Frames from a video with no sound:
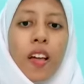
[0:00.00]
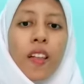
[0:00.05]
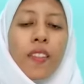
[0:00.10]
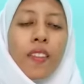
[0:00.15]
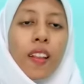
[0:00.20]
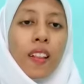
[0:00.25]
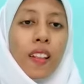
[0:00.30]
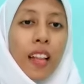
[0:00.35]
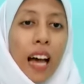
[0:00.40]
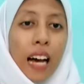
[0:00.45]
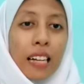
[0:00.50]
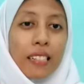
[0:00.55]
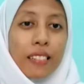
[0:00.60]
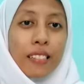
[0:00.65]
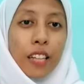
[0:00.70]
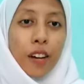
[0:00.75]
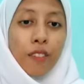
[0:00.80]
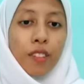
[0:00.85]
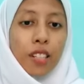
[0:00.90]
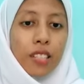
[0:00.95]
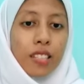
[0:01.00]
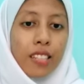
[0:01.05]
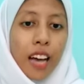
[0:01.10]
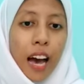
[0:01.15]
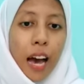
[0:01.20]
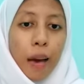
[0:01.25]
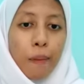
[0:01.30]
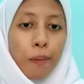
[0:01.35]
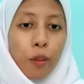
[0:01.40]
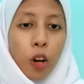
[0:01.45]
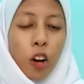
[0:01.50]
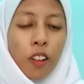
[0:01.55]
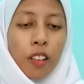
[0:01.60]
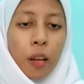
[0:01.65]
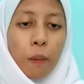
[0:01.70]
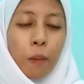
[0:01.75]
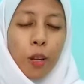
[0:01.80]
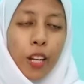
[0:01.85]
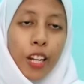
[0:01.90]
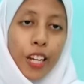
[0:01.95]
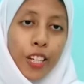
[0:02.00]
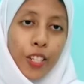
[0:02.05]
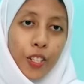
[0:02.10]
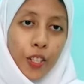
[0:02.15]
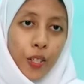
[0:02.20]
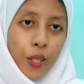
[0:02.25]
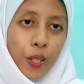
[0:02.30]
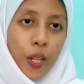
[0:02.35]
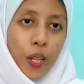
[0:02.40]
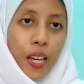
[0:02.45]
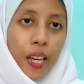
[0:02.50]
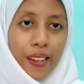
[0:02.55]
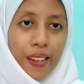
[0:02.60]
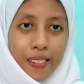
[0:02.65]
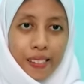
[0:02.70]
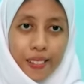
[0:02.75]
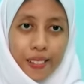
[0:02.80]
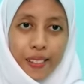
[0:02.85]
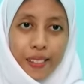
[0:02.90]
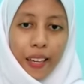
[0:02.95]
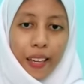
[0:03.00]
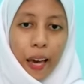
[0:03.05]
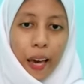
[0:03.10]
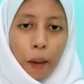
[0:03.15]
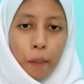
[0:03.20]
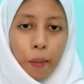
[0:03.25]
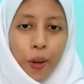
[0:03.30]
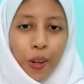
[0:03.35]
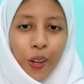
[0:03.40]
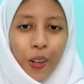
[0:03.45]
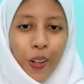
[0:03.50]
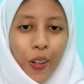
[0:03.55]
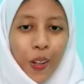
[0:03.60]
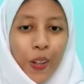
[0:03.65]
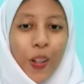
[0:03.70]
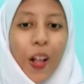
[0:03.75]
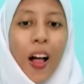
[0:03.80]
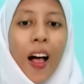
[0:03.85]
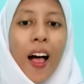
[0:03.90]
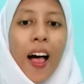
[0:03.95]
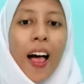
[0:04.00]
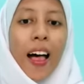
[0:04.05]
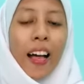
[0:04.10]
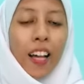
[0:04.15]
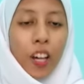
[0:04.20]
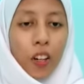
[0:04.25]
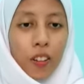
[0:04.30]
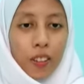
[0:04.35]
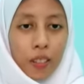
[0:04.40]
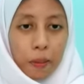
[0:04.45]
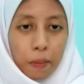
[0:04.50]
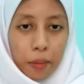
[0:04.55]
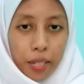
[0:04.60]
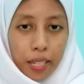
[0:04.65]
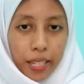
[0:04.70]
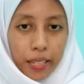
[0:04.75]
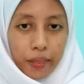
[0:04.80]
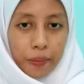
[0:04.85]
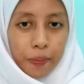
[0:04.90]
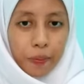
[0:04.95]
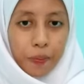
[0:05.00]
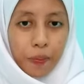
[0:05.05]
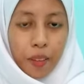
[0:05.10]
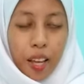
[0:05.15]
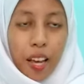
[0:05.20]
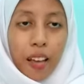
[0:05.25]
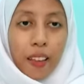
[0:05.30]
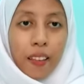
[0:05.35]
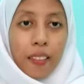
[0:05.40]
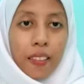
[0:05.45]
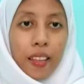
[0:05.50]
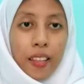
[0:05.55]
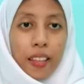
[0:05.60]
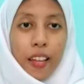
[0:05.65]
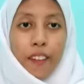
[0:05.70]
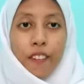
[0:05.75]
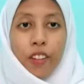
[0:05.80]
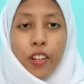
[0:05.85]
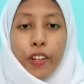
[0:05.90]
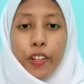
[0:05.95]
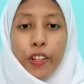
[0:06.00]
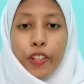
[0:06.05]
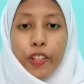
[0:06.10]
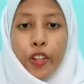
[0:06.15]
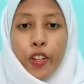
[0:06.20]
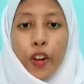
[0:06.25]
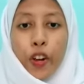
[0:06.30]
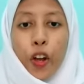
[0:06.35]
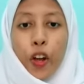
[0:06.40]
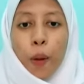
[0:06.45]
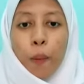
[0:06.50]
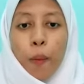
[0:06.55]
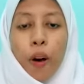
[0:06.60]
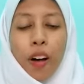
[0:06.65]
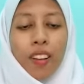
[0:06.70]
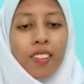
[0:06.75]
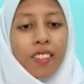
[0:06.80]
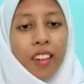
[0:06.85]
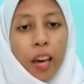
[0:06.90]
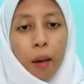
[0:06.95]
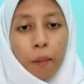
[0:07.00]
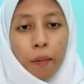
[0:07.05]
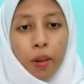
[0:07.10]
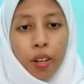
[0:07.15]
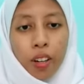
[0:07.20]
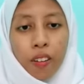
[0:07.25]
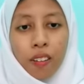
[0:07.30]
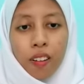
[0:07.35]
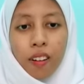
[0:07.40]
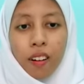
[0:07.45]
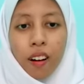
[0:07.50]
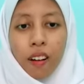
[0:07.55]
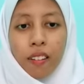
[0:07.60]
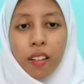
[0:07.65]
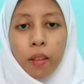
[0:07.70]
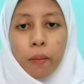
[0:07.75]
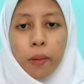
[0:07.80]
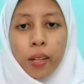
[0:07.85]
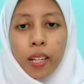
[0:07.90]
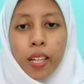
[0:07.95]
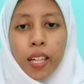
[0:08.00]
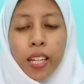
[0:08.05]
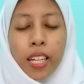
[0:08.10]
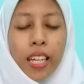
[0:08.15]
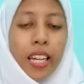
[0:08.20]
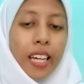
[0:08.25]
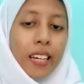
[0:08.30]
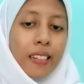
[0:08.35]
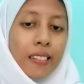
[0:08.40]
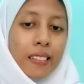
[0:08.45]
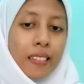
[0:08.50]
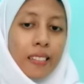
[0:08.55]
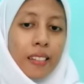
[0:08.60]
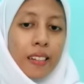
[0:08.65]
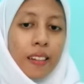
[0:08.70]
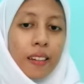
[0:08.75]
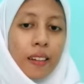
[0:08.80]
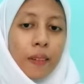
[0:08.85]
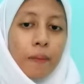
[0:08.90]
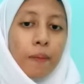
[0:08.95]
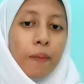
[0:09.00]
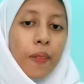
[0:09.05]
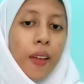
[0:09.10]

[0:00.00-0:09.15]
The last of the type contamination is chemical contaminant. The definition about chemical contaminant is a